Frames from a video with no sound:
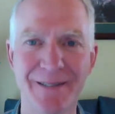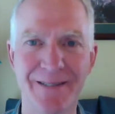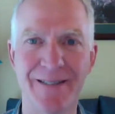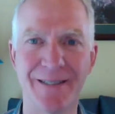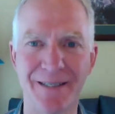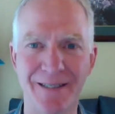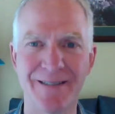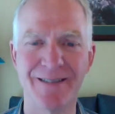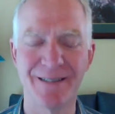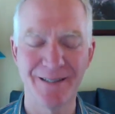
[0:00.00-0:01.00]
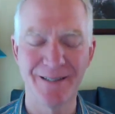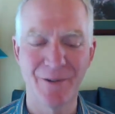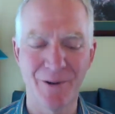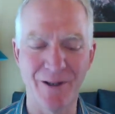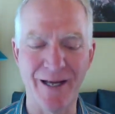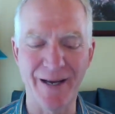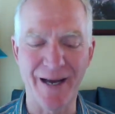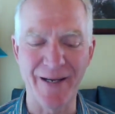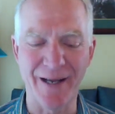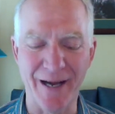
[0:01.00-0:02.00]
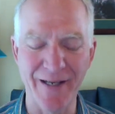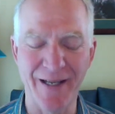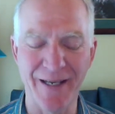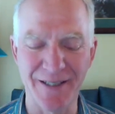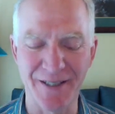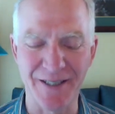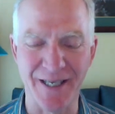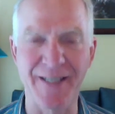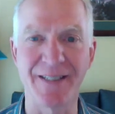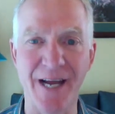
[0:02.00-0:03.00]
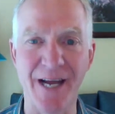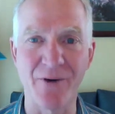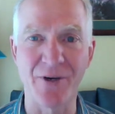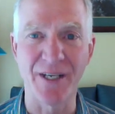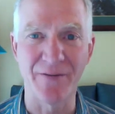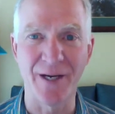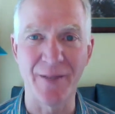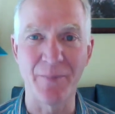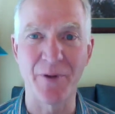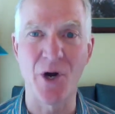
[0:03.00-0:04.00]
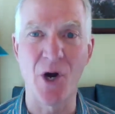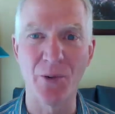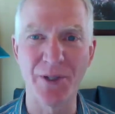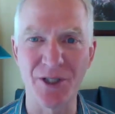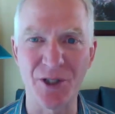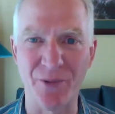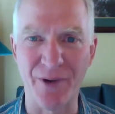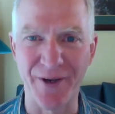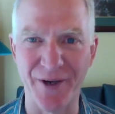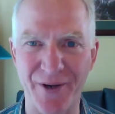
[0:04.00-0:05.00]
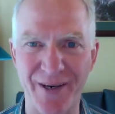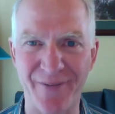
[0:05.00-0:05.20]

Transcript: Yeah. Well, I like to say never give up, but always surrender.